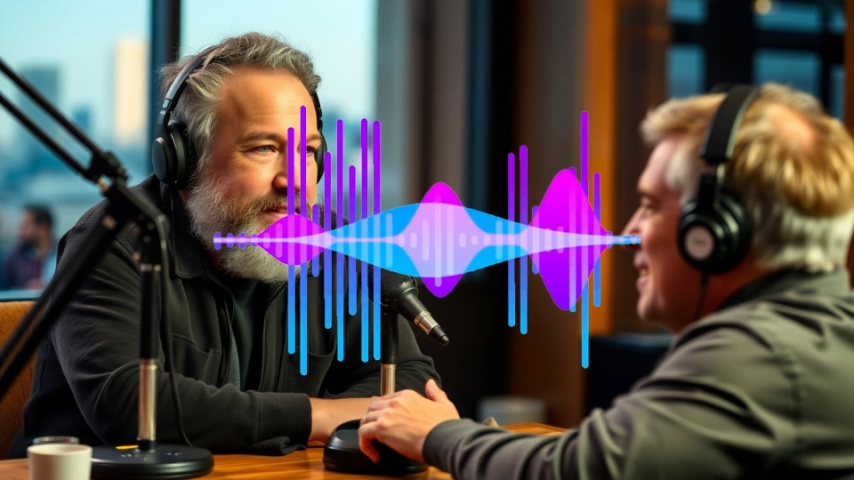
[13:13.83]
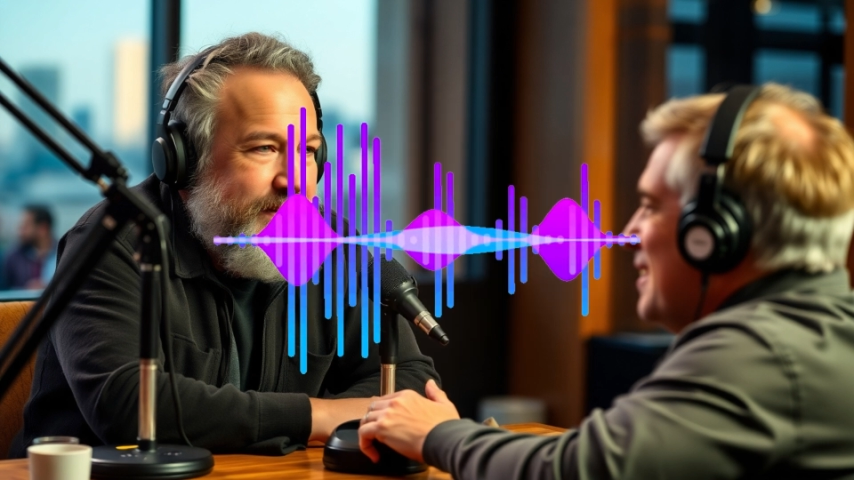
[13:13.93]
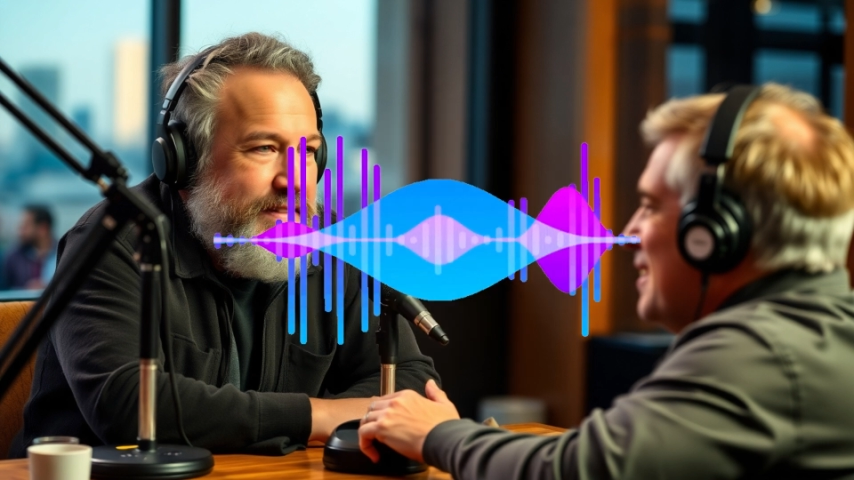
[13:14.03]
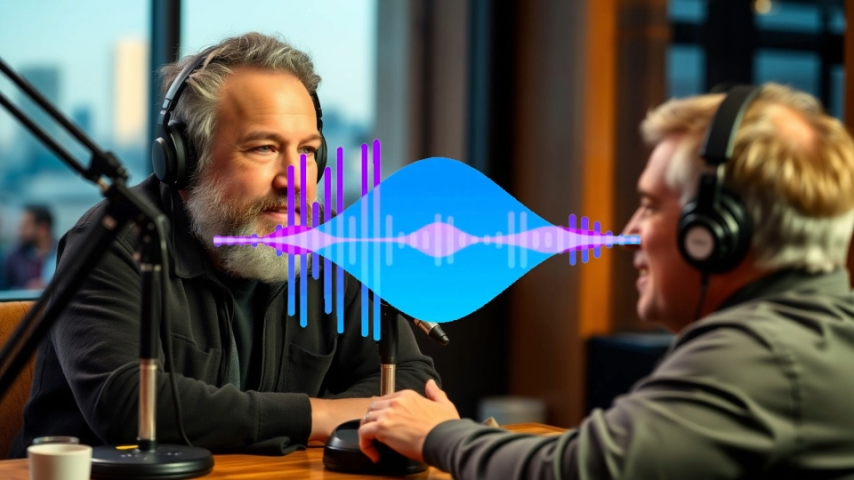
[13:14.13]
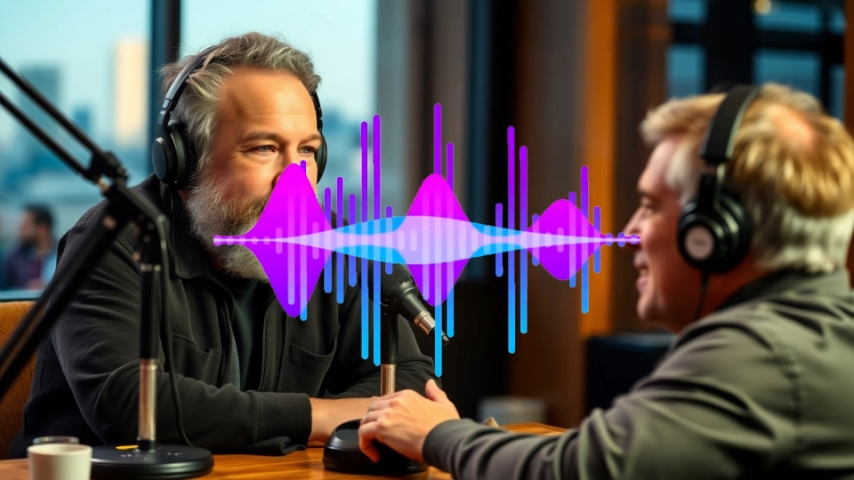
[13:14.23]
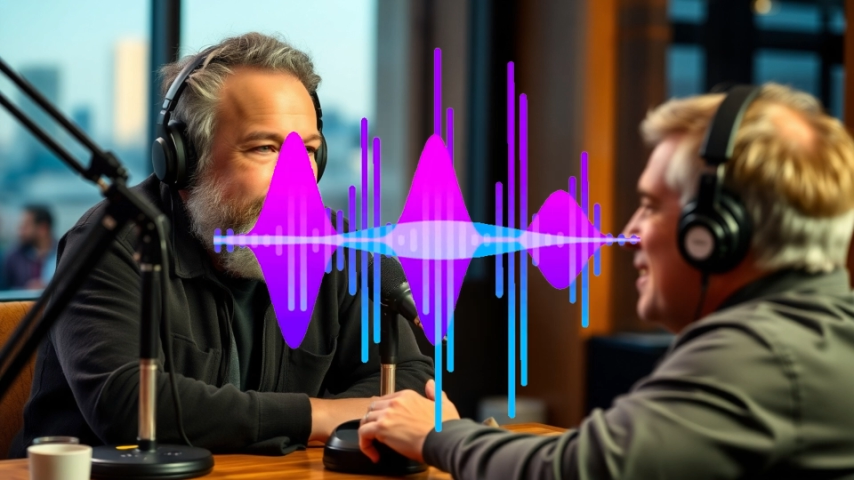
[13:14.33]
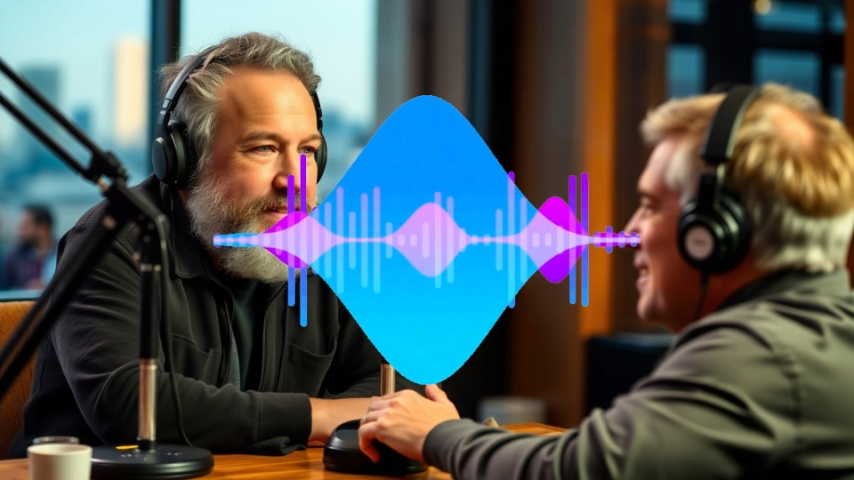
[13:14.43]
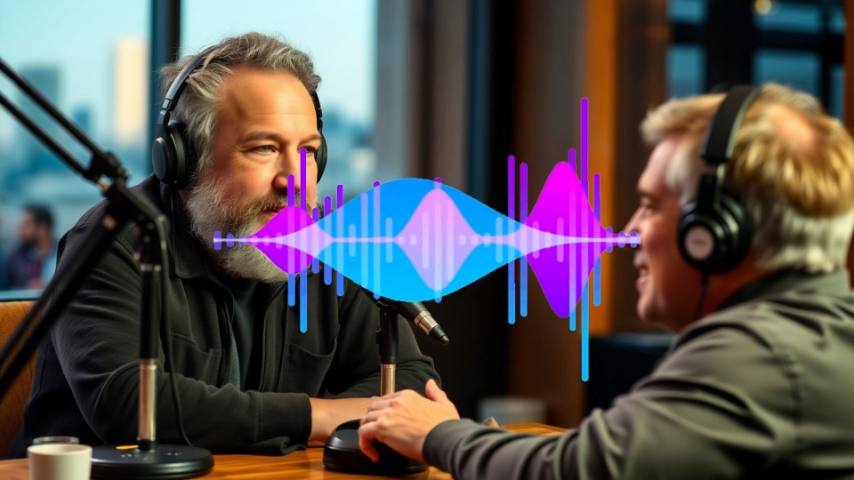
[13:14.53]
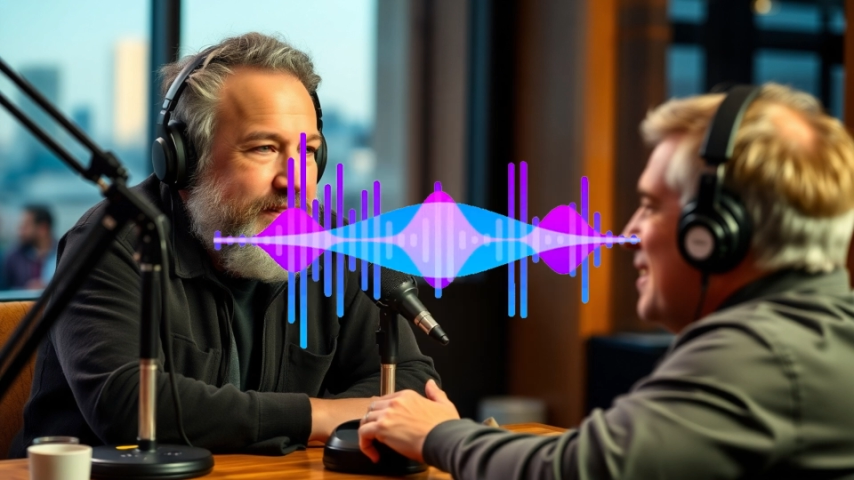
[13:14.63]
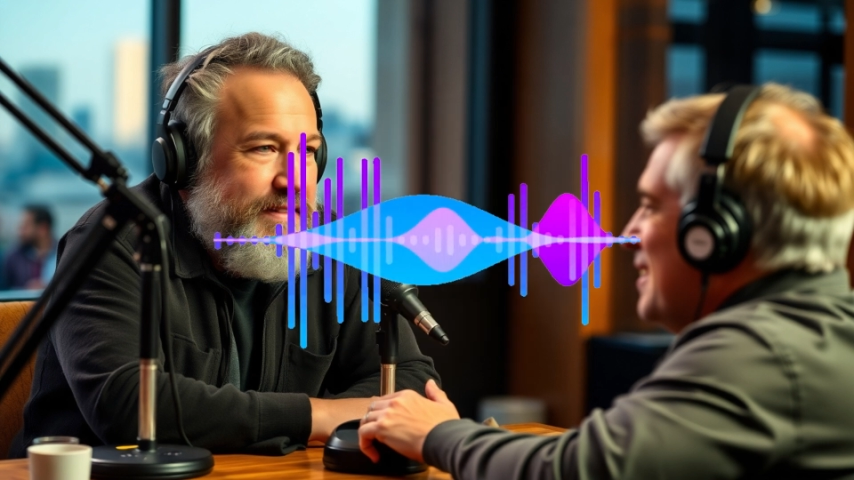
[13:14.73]
you
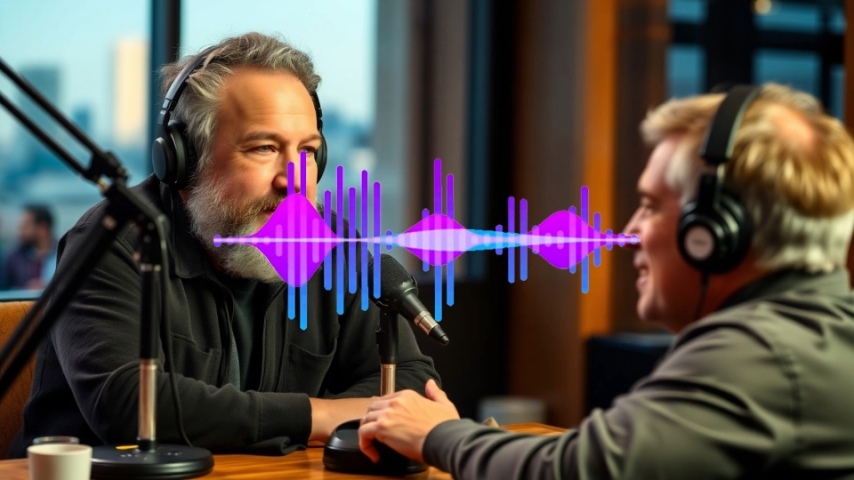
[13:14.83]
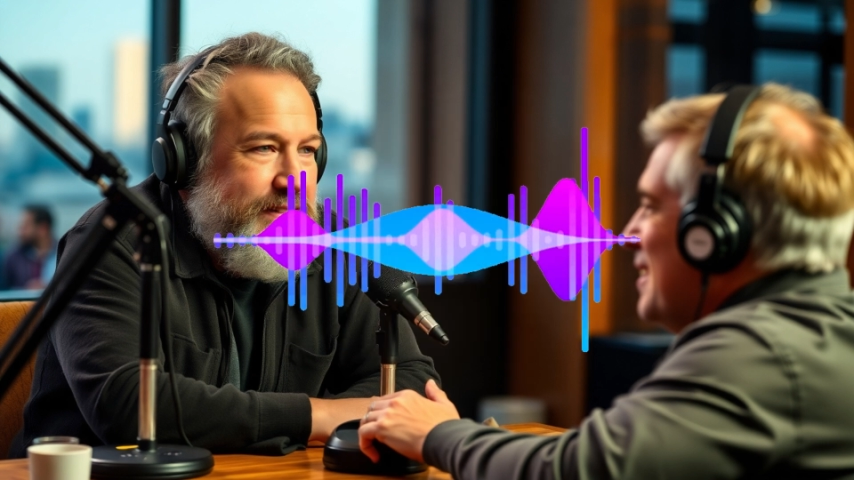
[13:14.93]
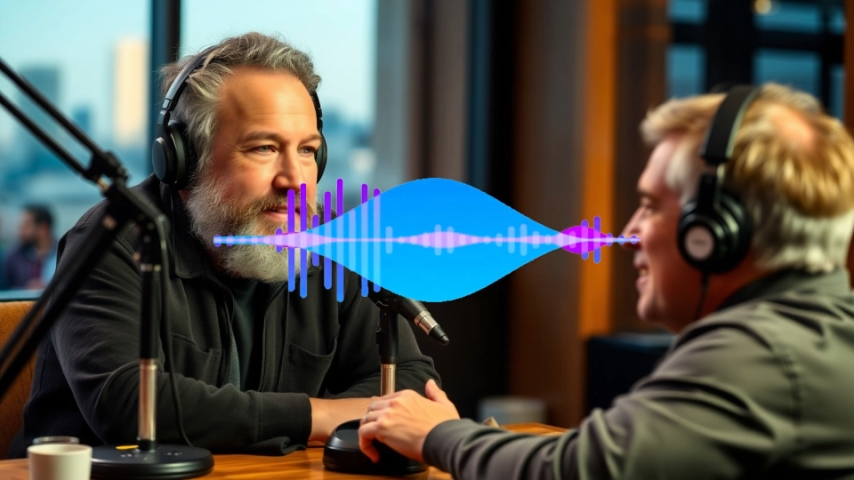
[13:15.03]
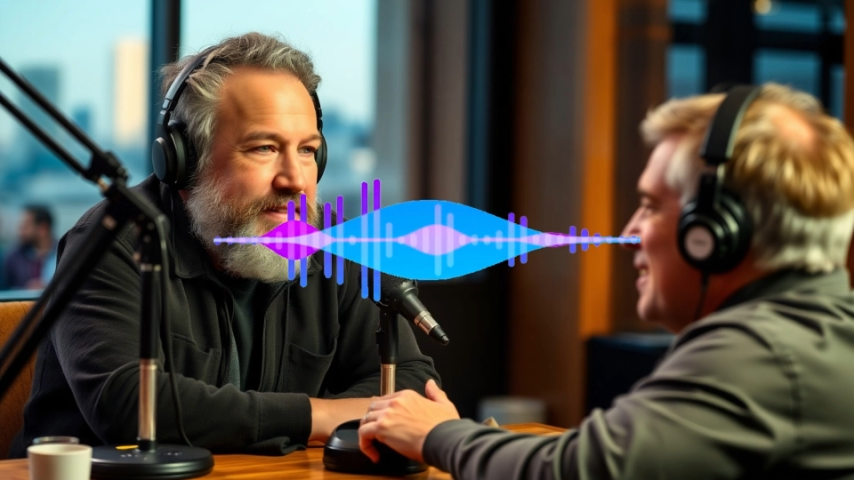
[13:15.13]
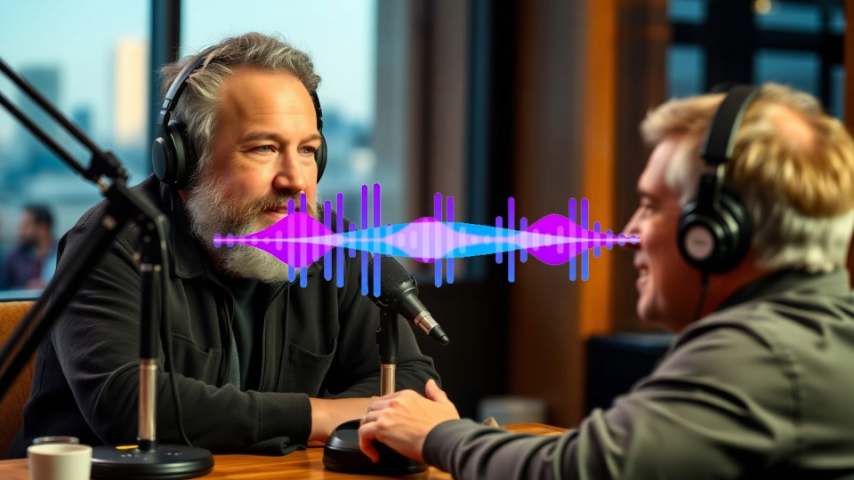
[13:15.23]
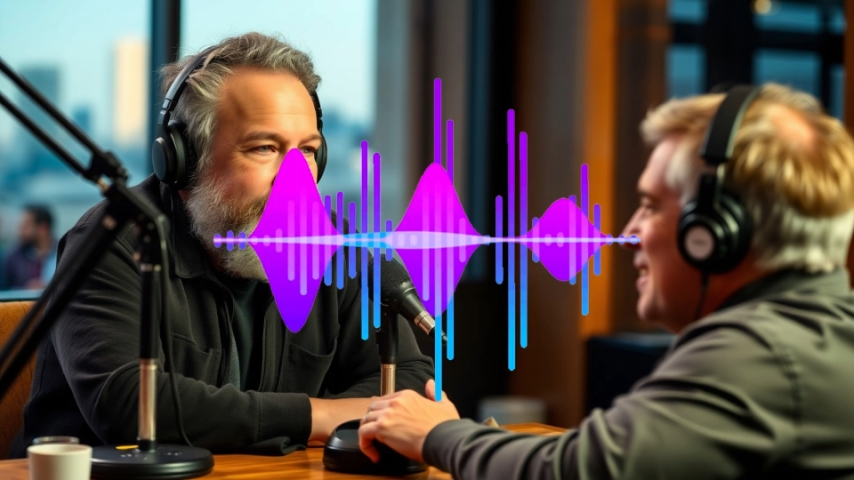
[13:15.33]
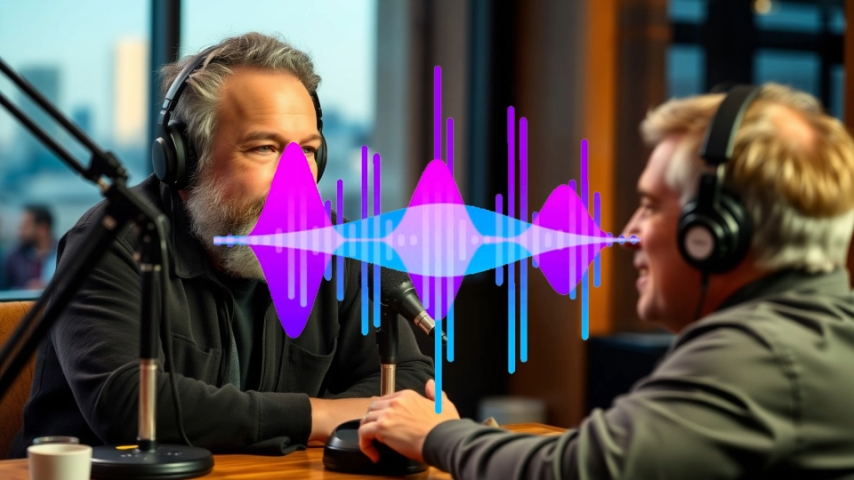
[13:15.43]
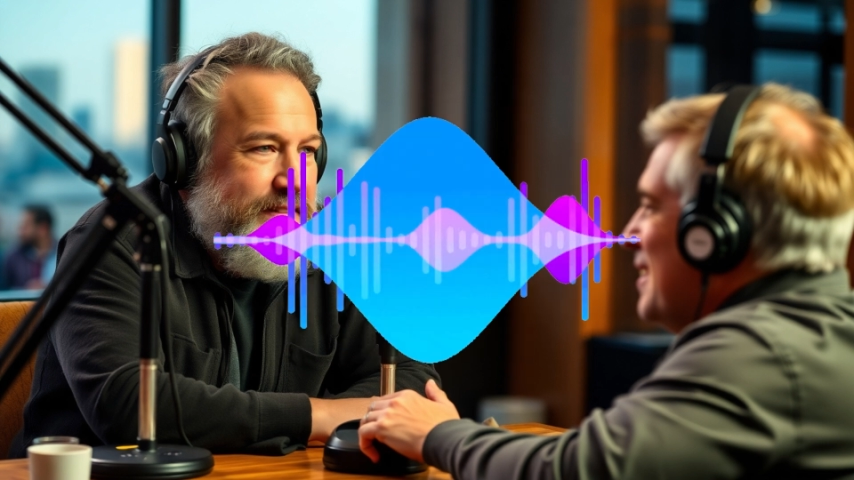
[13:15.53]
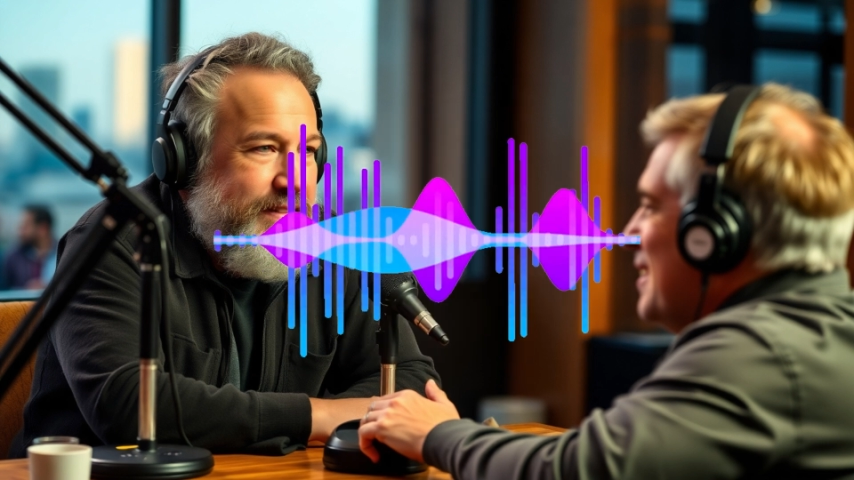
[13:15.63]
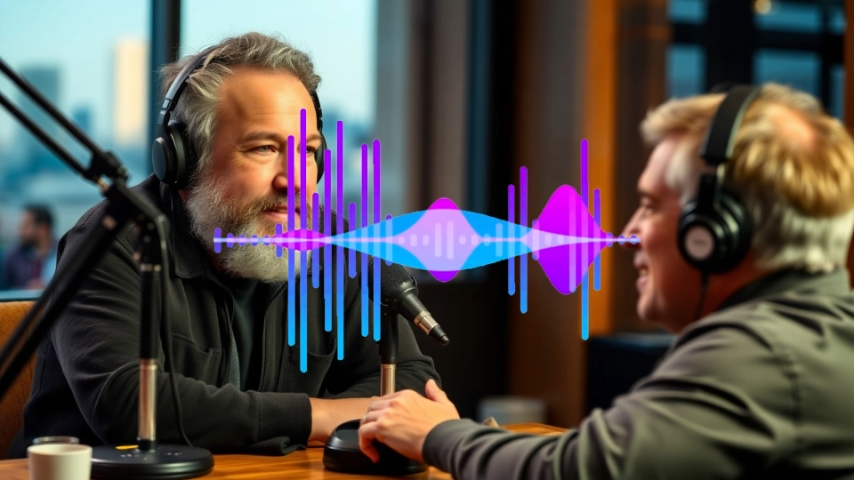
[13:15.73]
start to see
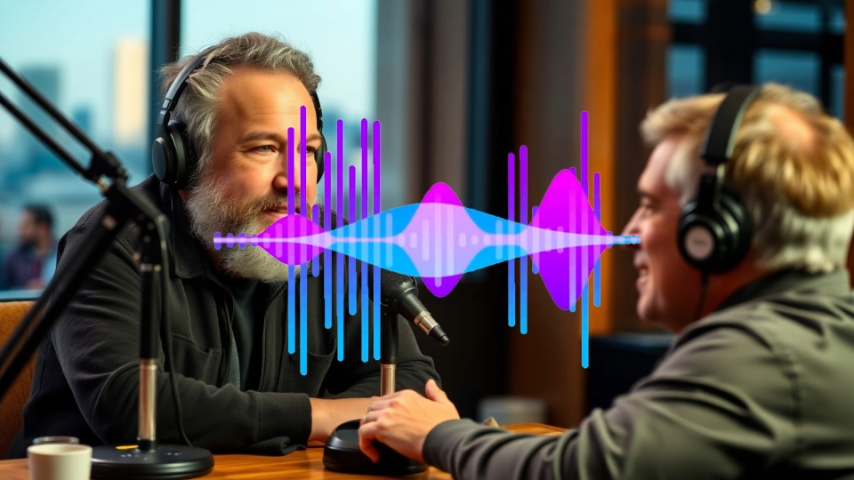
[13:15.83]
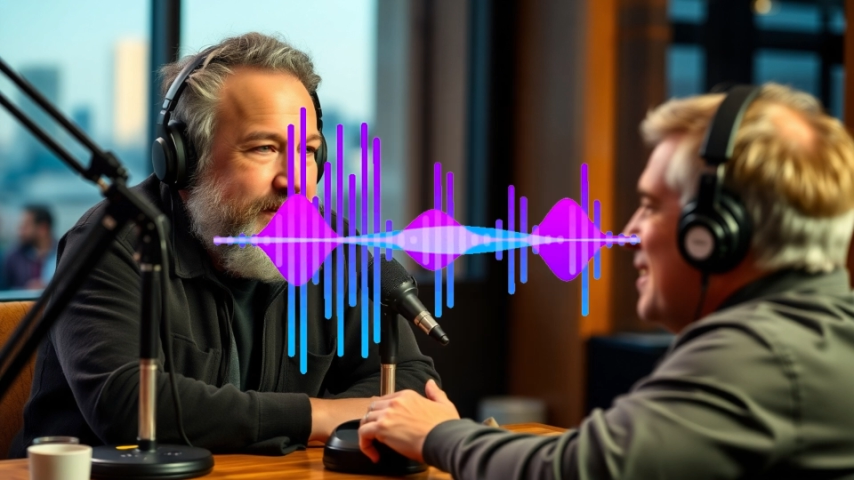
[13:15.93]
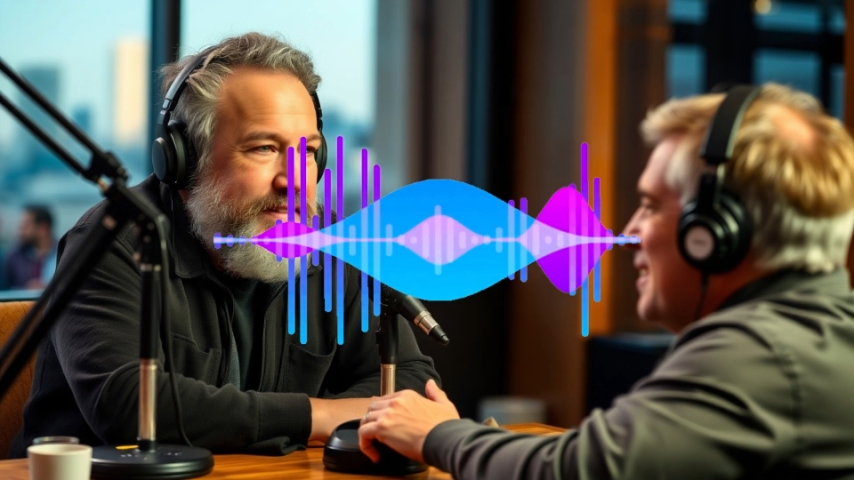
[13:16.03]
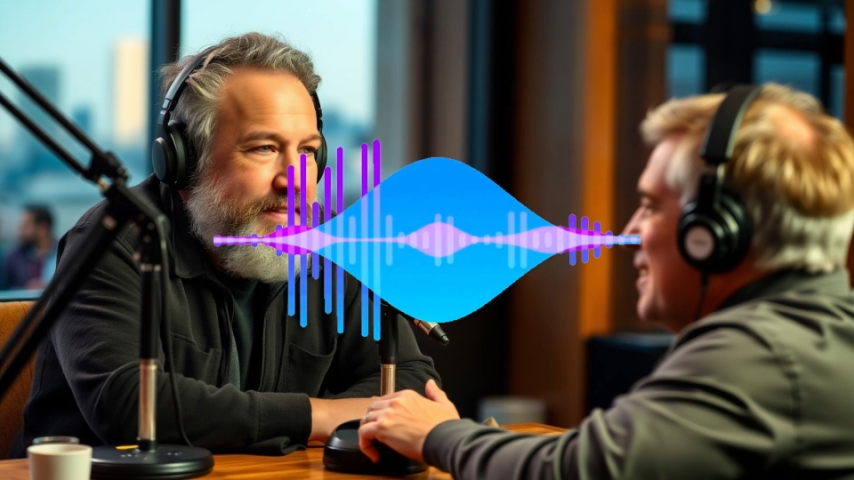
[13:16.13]
the